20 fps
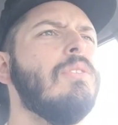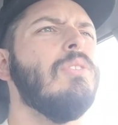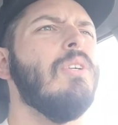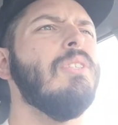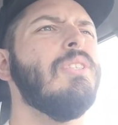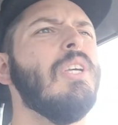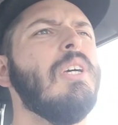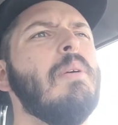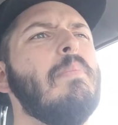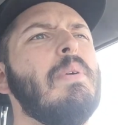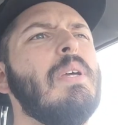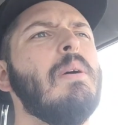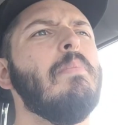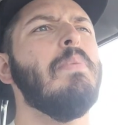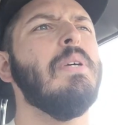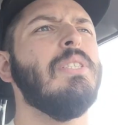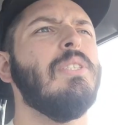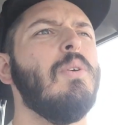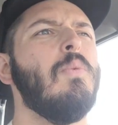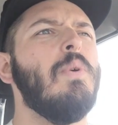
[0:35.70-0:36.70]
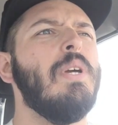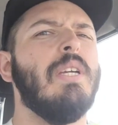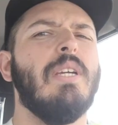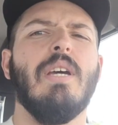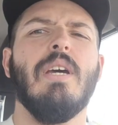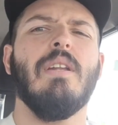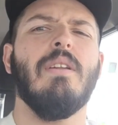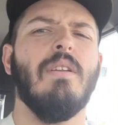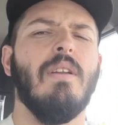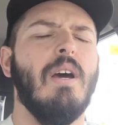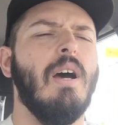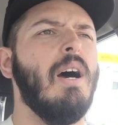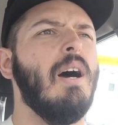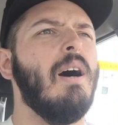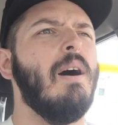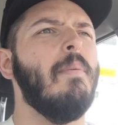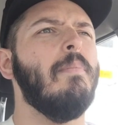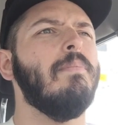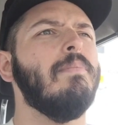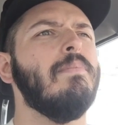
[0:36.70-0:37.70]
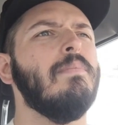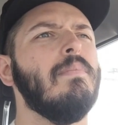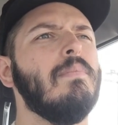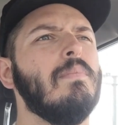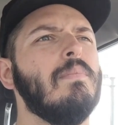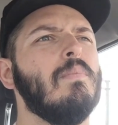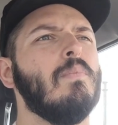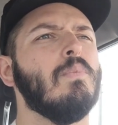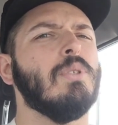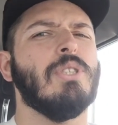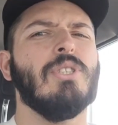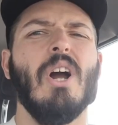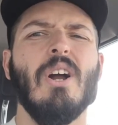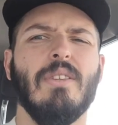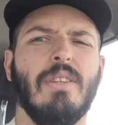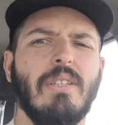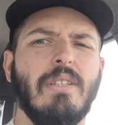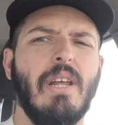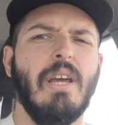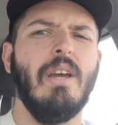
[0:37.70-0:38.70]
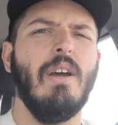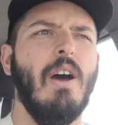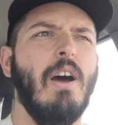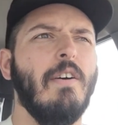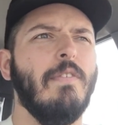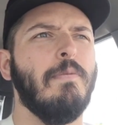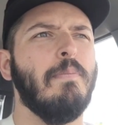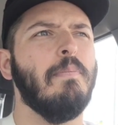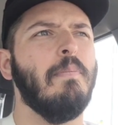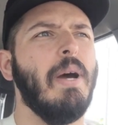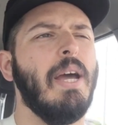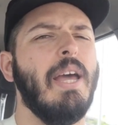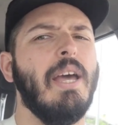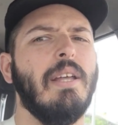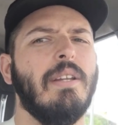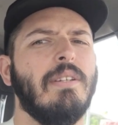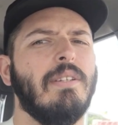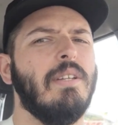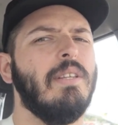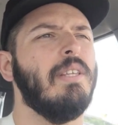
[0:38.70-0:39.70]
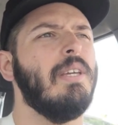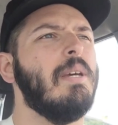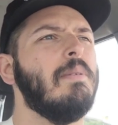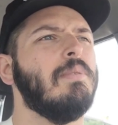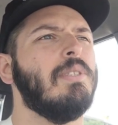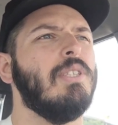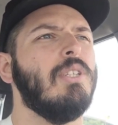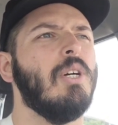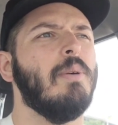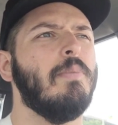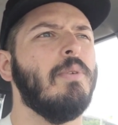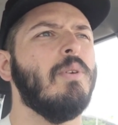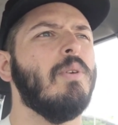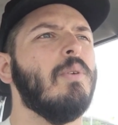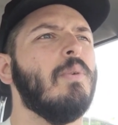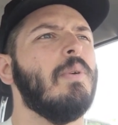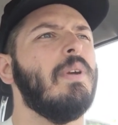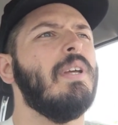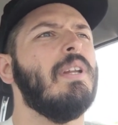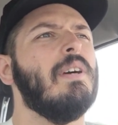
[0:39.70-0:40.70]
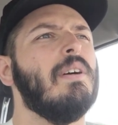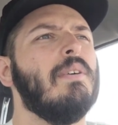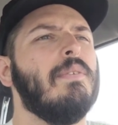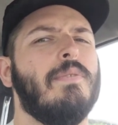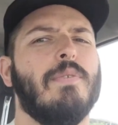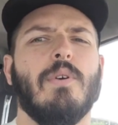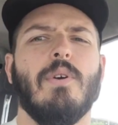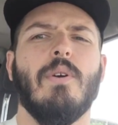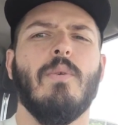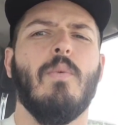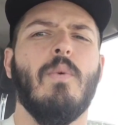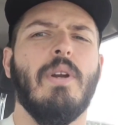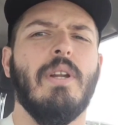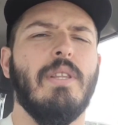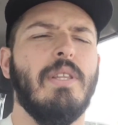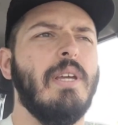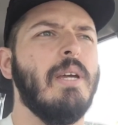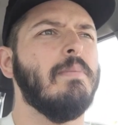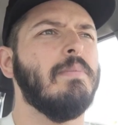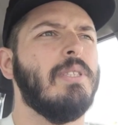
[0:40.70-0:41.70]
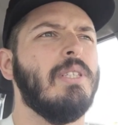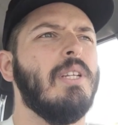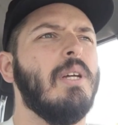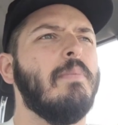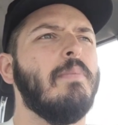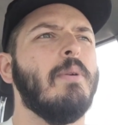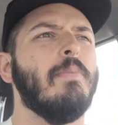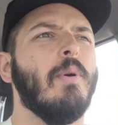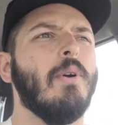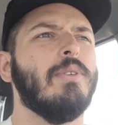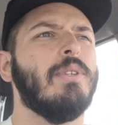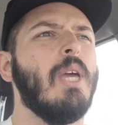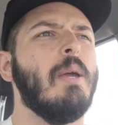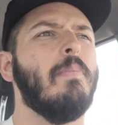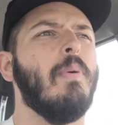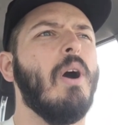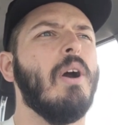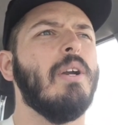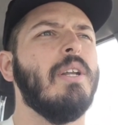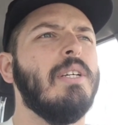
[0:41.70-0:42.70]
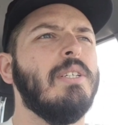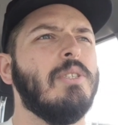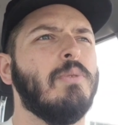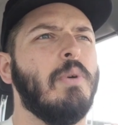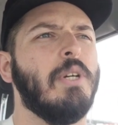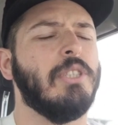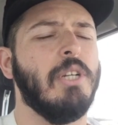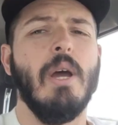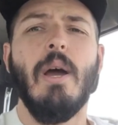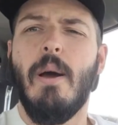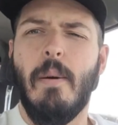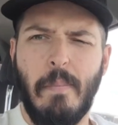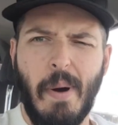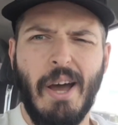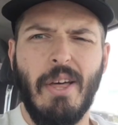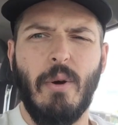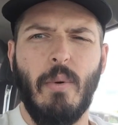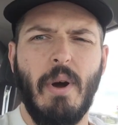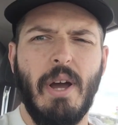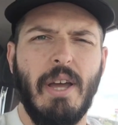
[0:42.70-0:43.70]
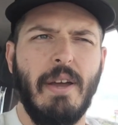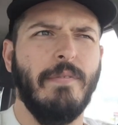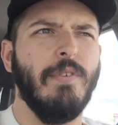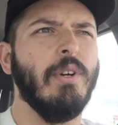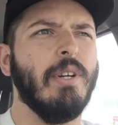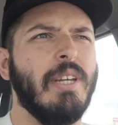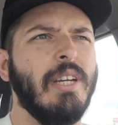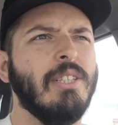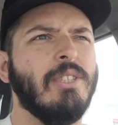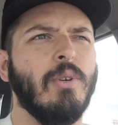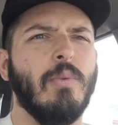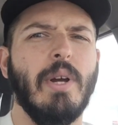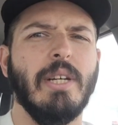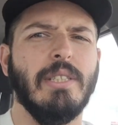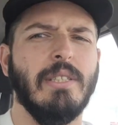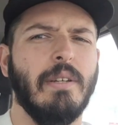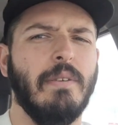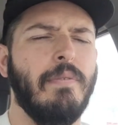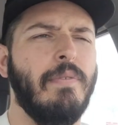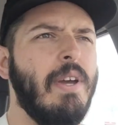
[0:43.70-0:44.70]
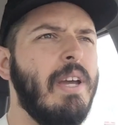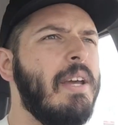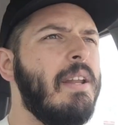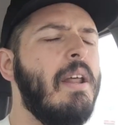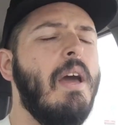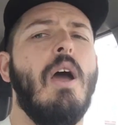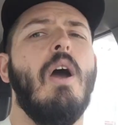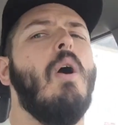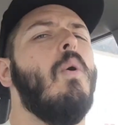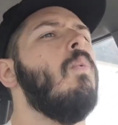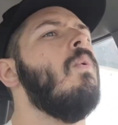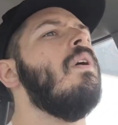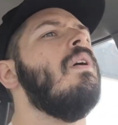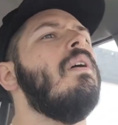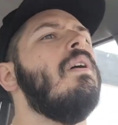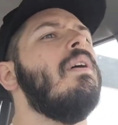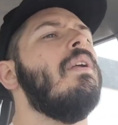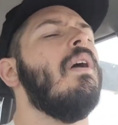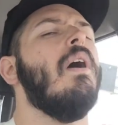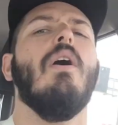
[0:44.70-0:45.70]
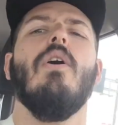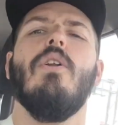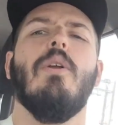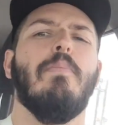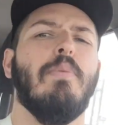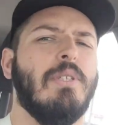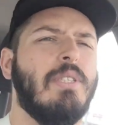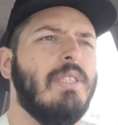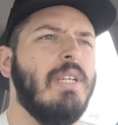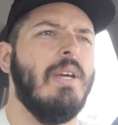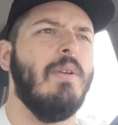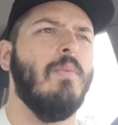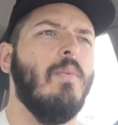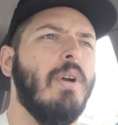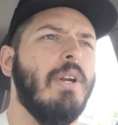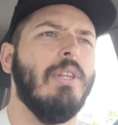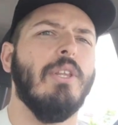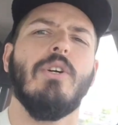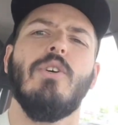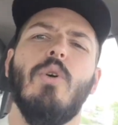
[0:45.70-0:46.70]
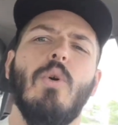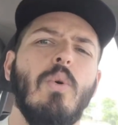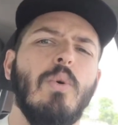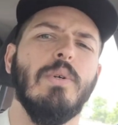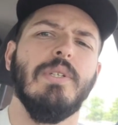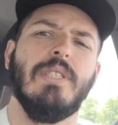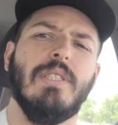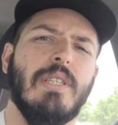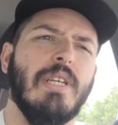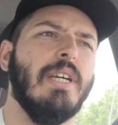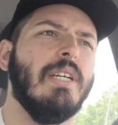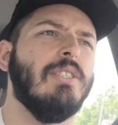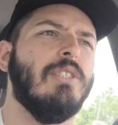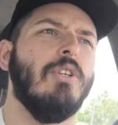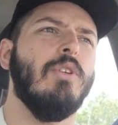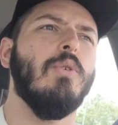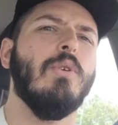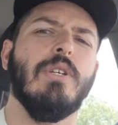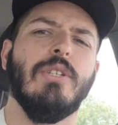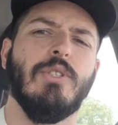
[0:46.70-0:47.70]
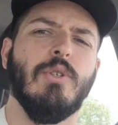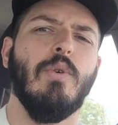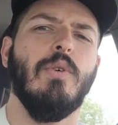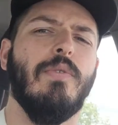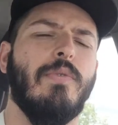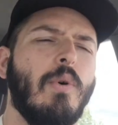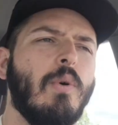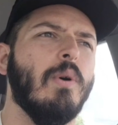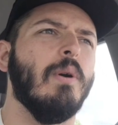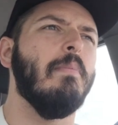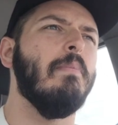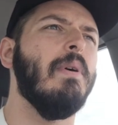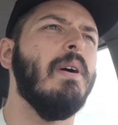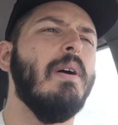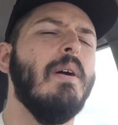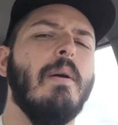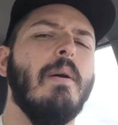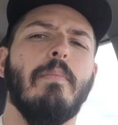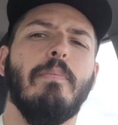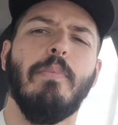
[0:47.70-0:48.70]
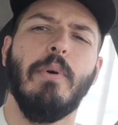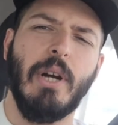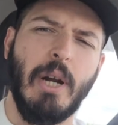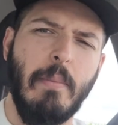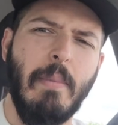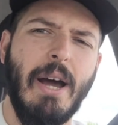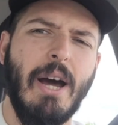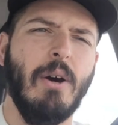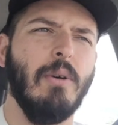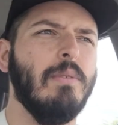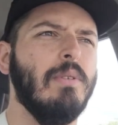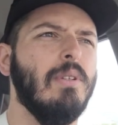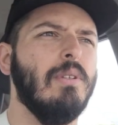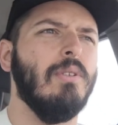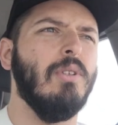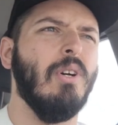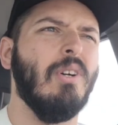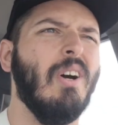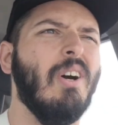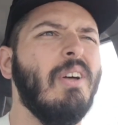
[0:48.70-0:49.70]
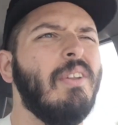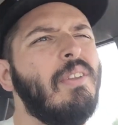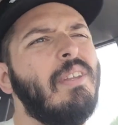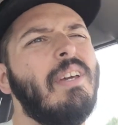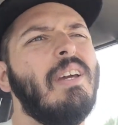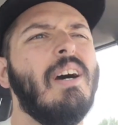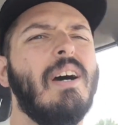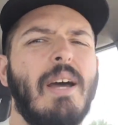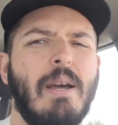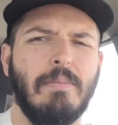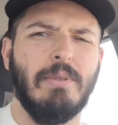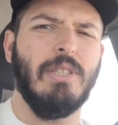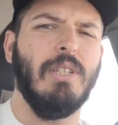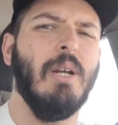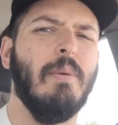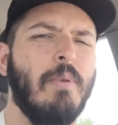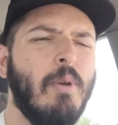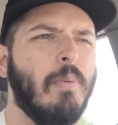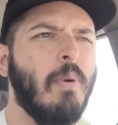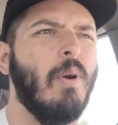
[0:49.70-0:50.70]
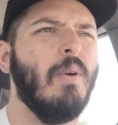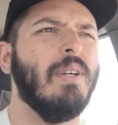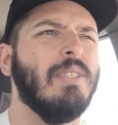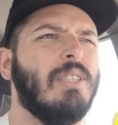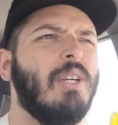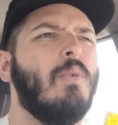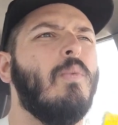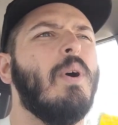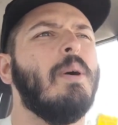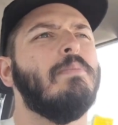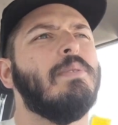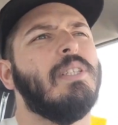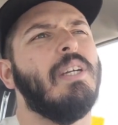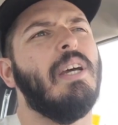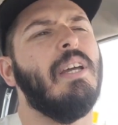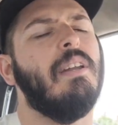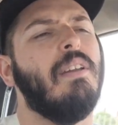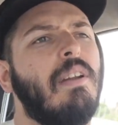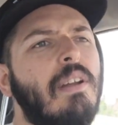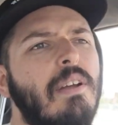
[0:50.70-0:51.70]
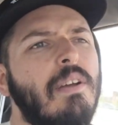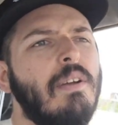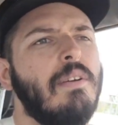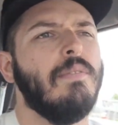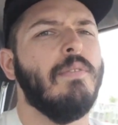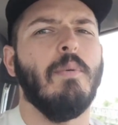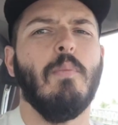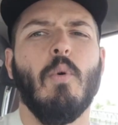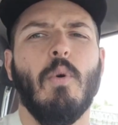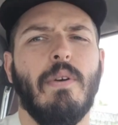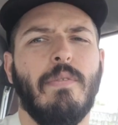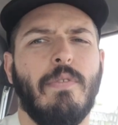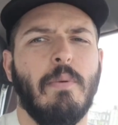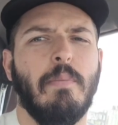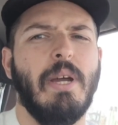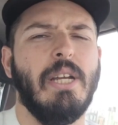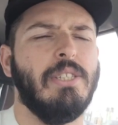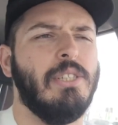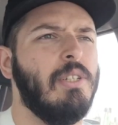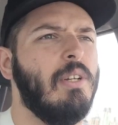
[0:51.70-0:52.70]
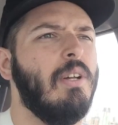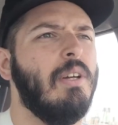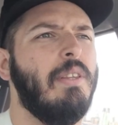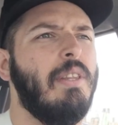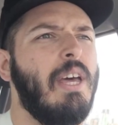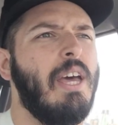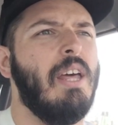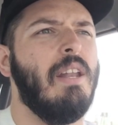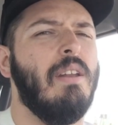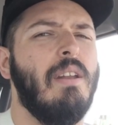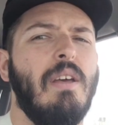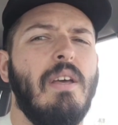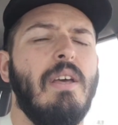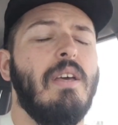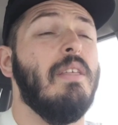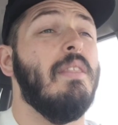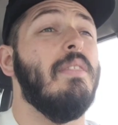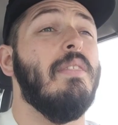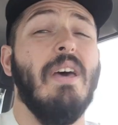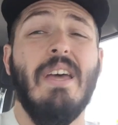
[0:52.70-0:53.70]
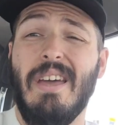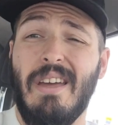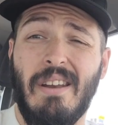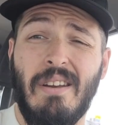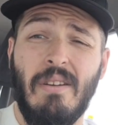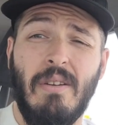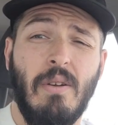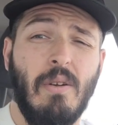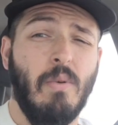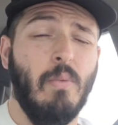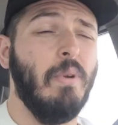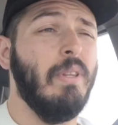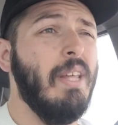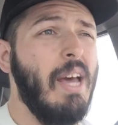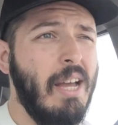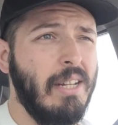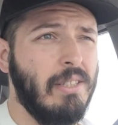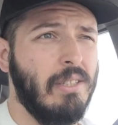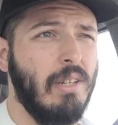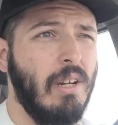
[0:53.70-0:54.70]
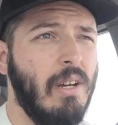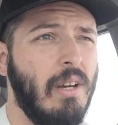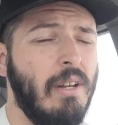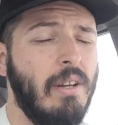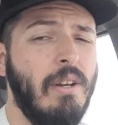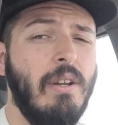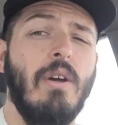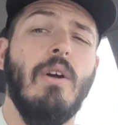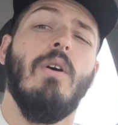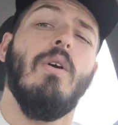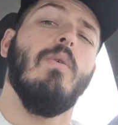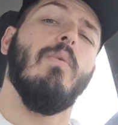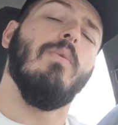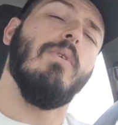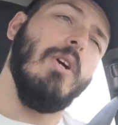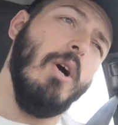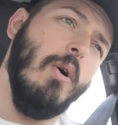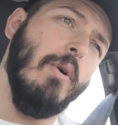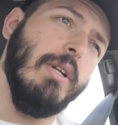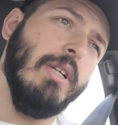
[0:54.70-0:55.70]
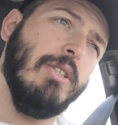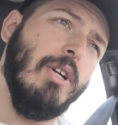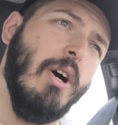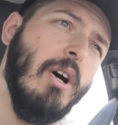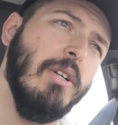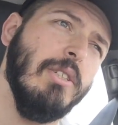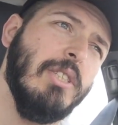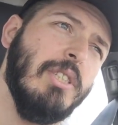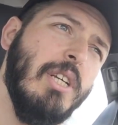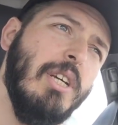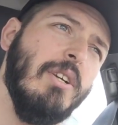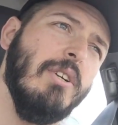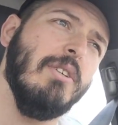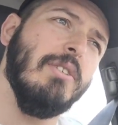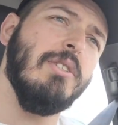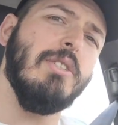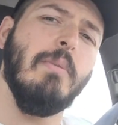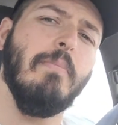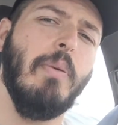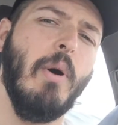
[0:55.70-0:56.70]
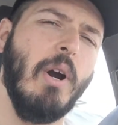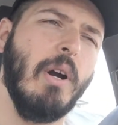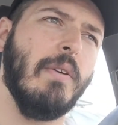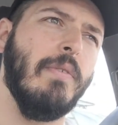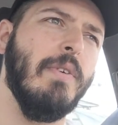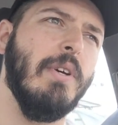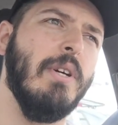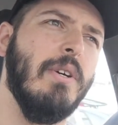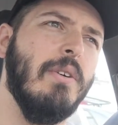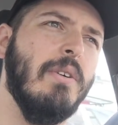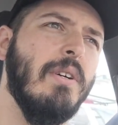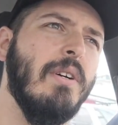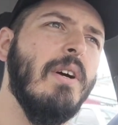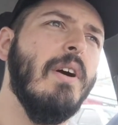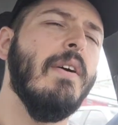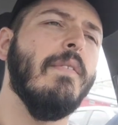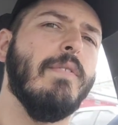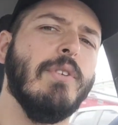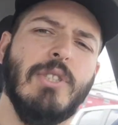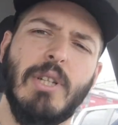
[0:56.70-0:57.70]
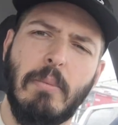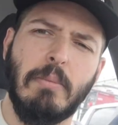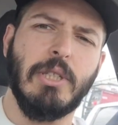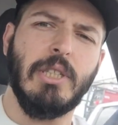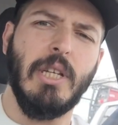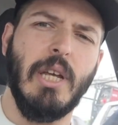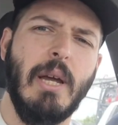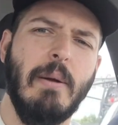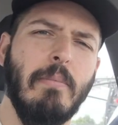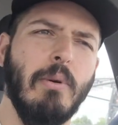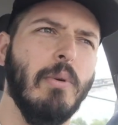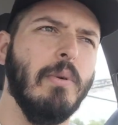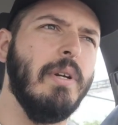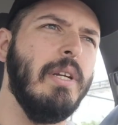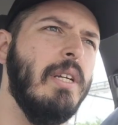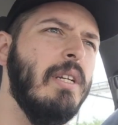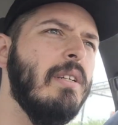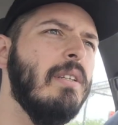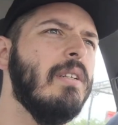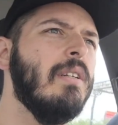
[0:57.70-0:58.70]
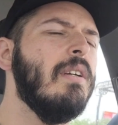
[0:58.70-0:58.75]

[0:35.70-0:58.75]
So it's going to be a busy weekend. Um, starting the day off by heading to the MCW arena for one of the MCW birthday parties, which, by the way, if your kid's a wrestling fan, 100% one of the coolest things that you can do for them. Bring them out, look on the uh, MCW Pro Wrestling website for more information on that. Then, when that's done, going to Tall Cedars in Parkville for Summer Slamboree.